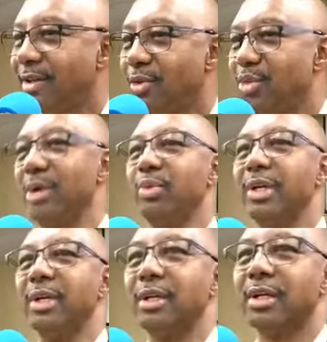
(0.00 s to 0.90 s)
What would
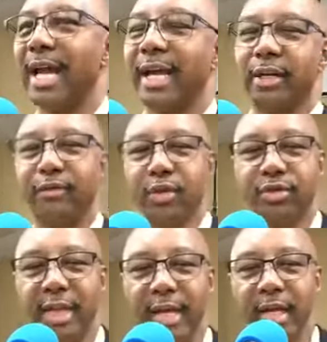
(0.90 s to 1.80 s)
it look like if you
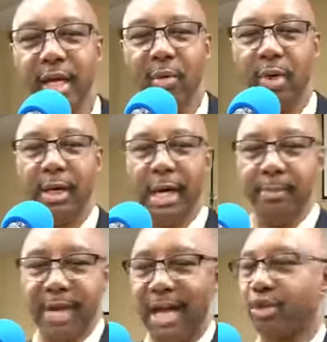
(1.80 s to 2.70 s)
say, well,
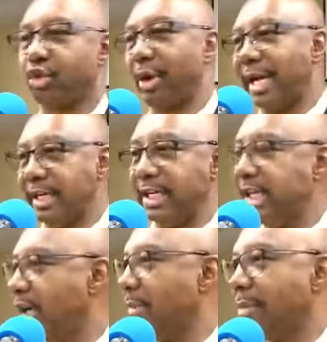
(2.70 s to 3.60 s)
I'm not training
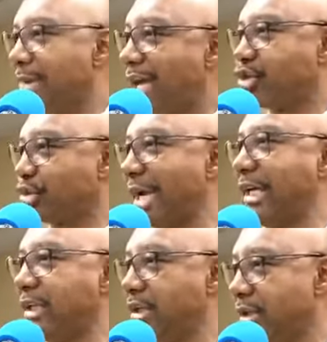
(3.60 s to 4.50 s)
him, I'm not
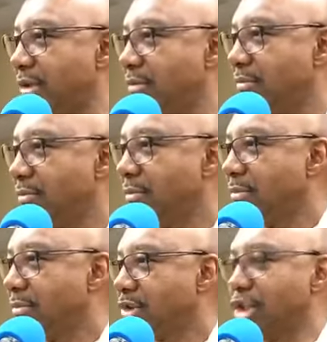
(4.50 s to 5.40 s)
training her
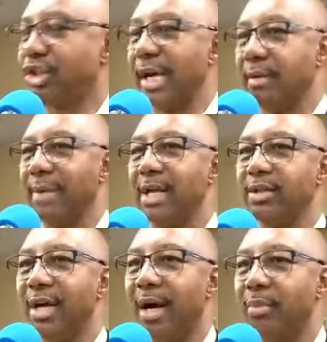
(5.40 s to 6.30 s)
to take my
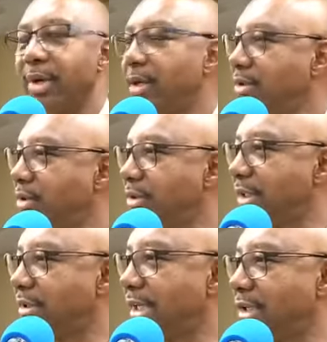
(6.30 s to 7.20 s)
job? Well, you can
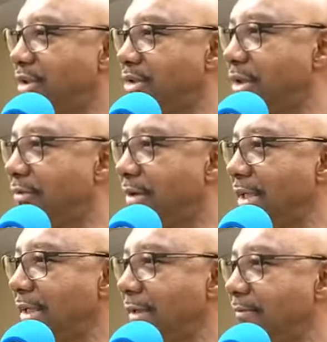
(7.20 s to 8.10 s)
just take your stuff
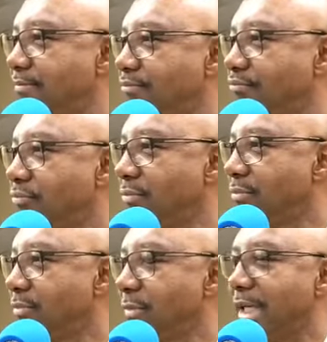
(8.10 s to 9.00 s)
right
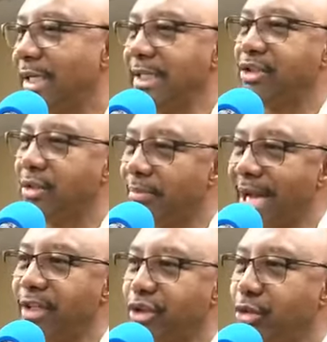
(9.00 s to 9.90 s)
now. At least you can
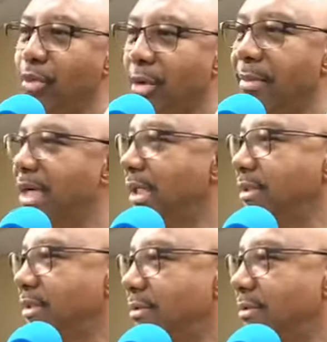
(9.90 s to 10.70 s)
buy it two more months.